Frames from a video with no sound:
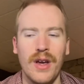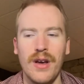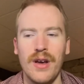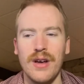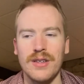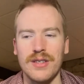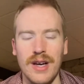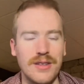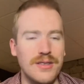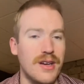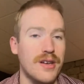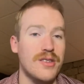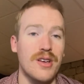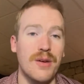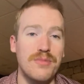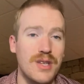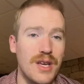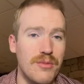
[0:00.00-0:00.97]
Sounds like
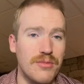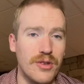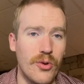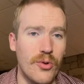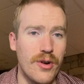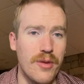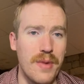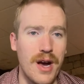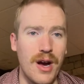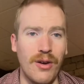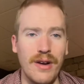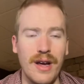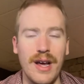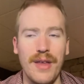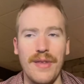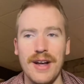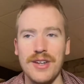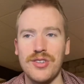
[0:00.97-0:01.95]
some team lured him out,
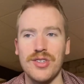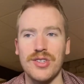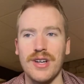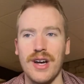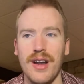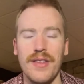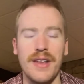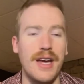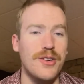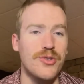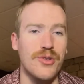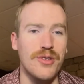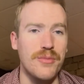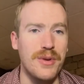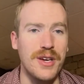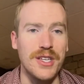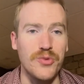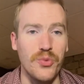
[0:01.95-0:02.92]
and that's just kind of the nature of the
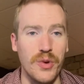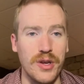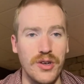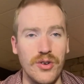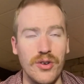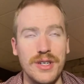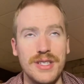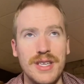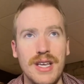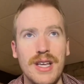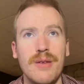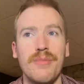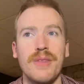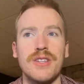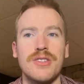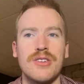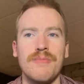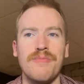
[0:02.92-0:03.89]
beast when you're a team
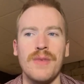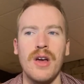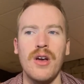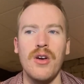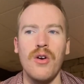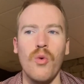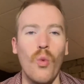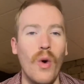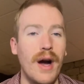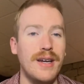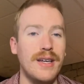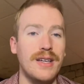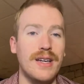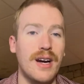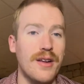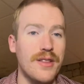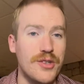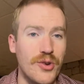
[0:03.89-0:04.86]
that's winding
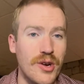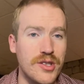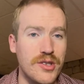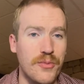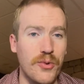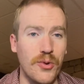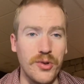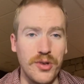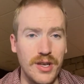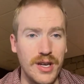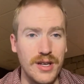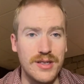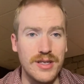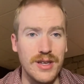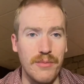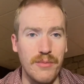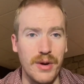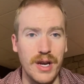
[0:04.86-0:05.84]
down in the transfer portal. You need
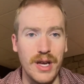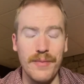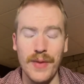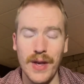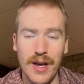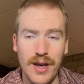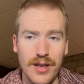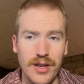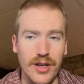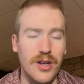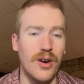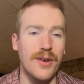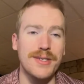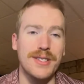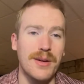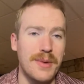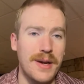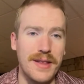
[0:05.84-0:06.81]
somebody. You call
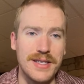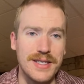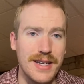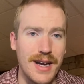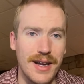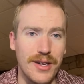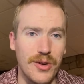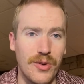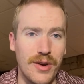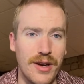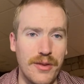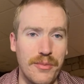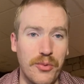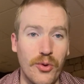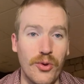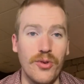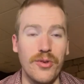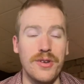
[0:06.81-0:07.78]
somebody that's not going into the
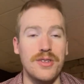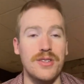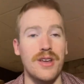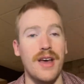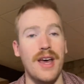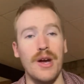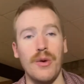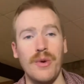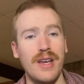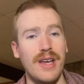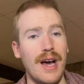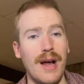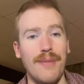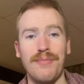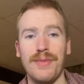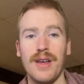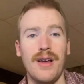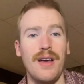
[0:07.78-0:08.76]
portal, and you say, hey, we
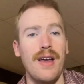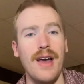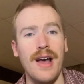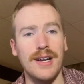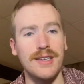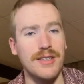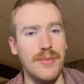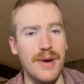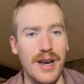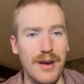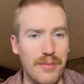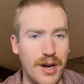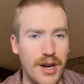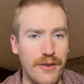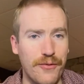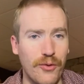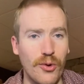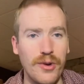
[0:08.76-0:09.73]
got X amount of
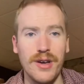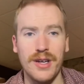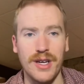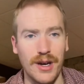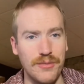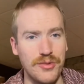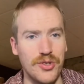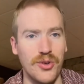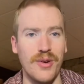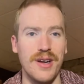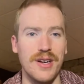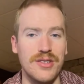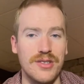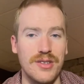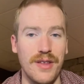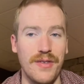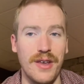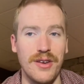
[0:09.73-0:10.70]
money for you. Come join
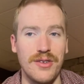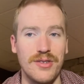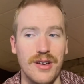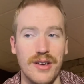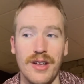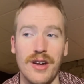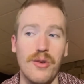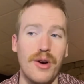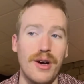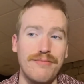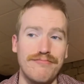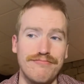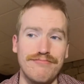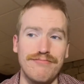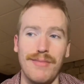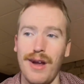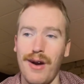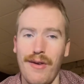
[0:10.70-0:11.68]
us. And then you say, you know what?
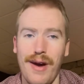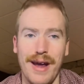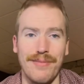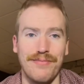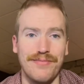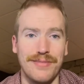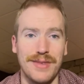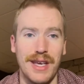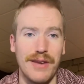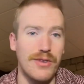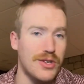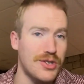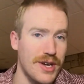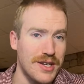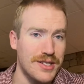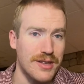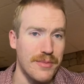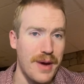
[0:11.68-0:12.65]
All right, give you a
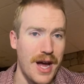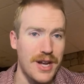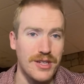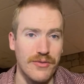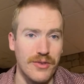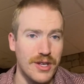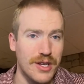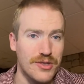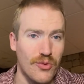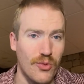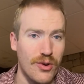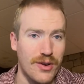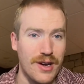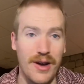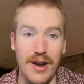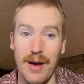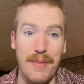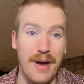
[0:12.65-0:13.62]
chance to match. If it doesn't work
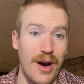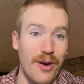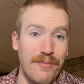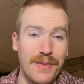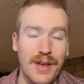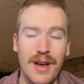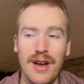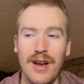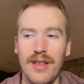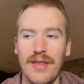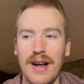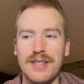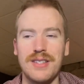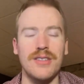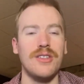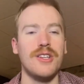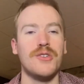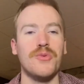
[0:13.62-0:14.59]
out, I'm out.
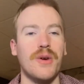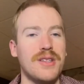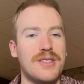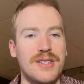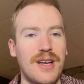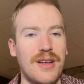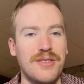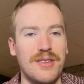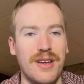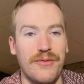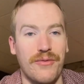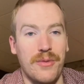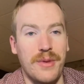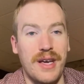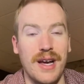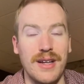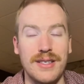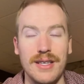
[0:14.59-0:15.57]
That's at least what it sounds like from
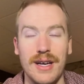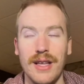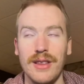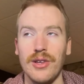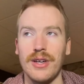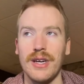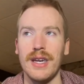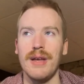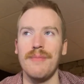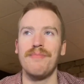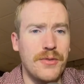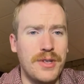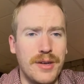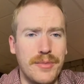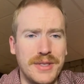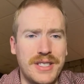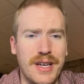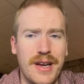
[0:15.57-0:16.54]
the outside looking in.
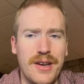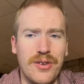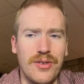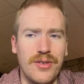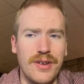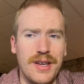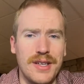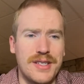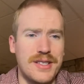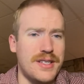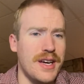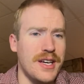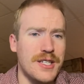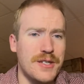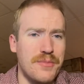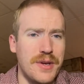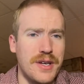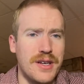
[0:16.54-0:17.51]
Doug McDaniel, it
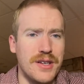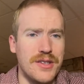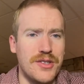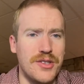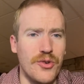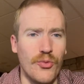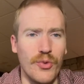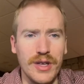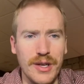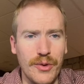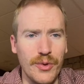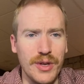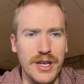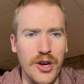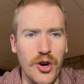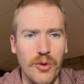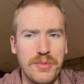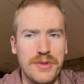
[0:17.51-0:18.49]
stinks because you really,
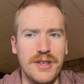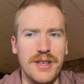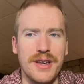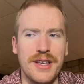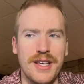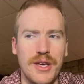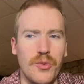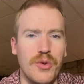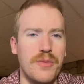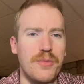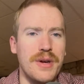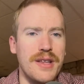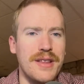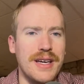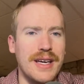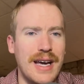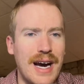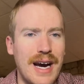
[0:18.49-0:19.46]
really hoped that he would be
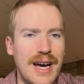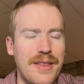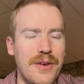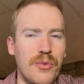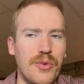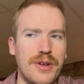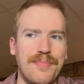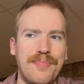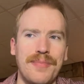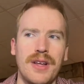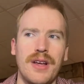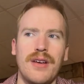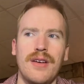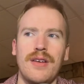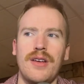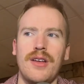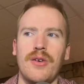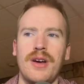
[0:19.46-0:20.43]
the guy that would,
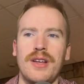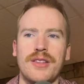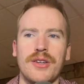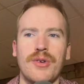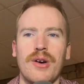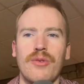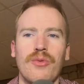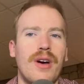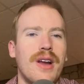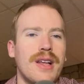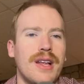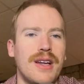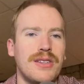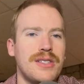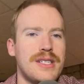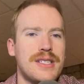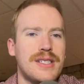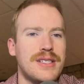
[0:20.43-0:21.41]
hit the ground running and
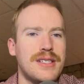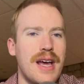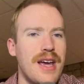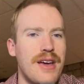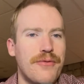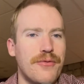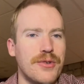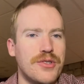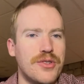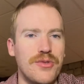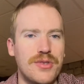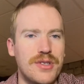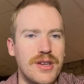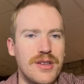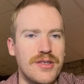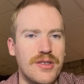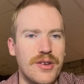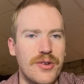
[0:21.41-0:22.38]
at least stay for 2
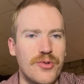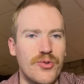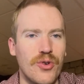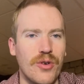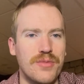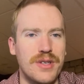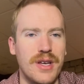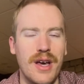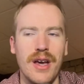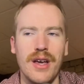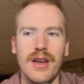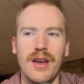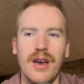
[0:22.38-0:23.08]
seasons under Jerome Tang.